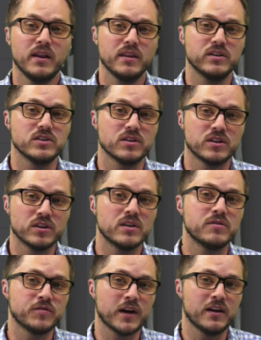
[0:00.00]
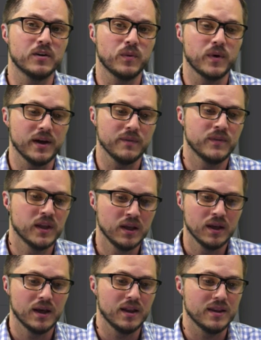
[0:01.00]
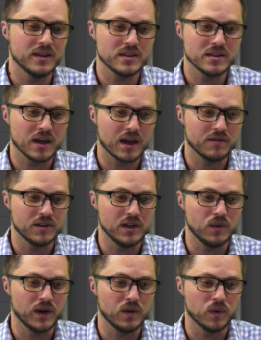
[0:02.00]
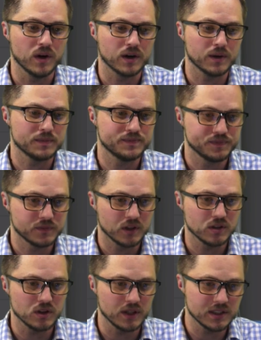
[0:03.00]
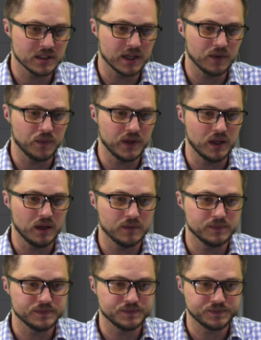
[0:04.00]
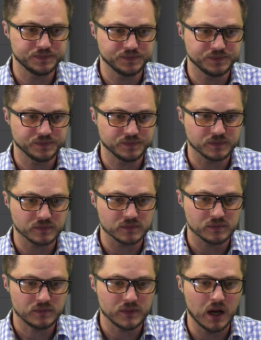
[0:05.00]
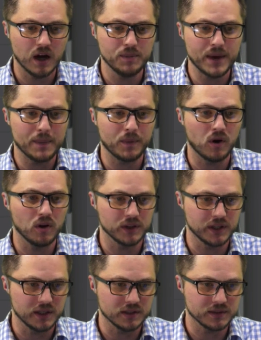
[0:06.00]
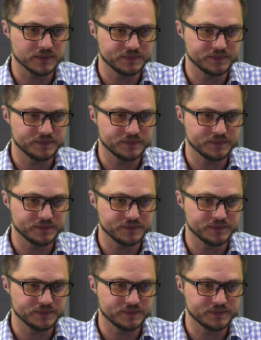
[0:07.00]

There's a third and final way, and this is kind of a neat way to work. So let's say we unmap all the keys.